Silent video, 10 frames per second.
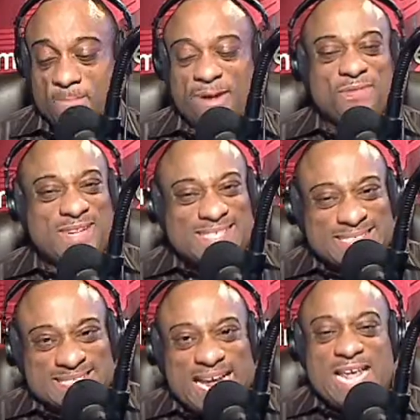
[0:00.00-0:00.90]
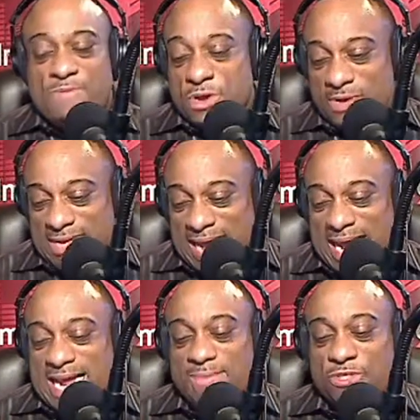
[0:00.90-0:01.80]
but the Savior
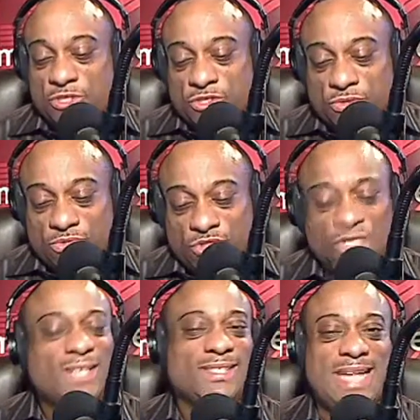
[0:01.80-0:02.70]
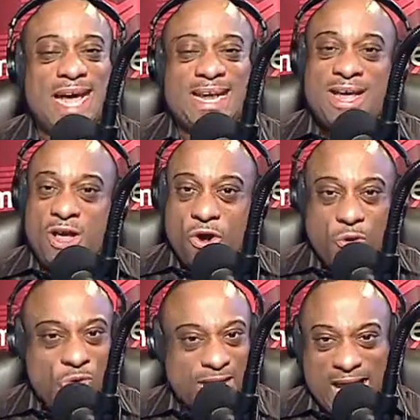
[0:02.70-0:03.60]
came to do just that
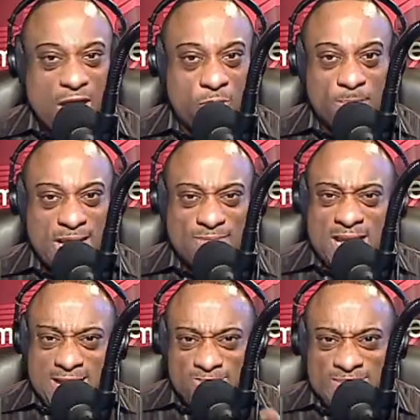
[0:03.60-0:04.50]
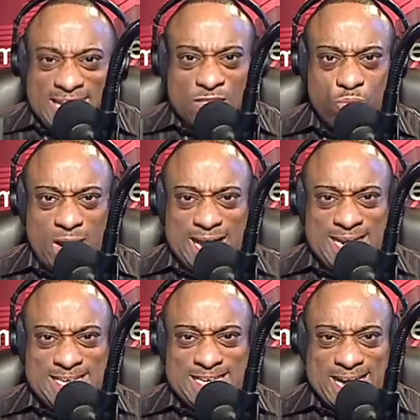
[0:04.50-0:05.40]
on our behalf. That's why
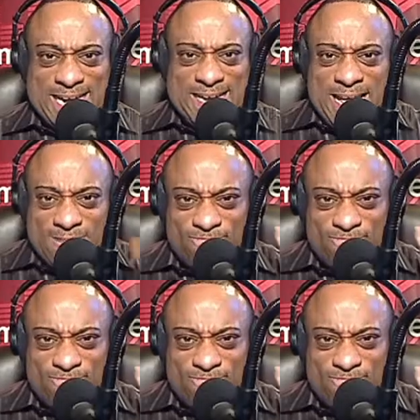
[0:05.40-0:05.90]
he died.